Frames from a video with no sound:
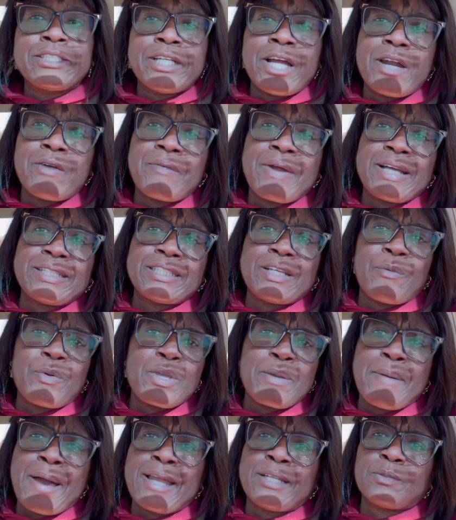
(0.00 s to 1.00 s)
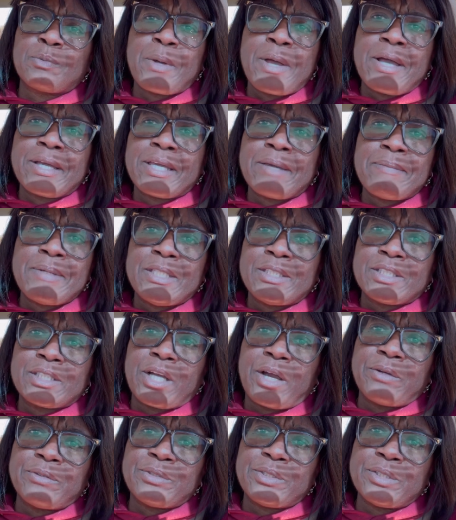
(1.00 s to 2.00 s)
turned around and said, well, you might as well give me the
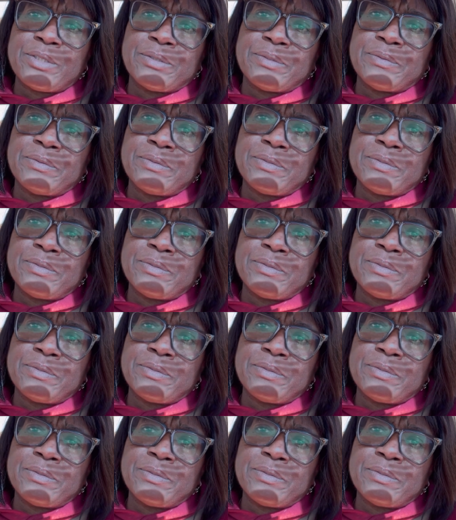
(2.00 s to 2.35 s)
skirt too.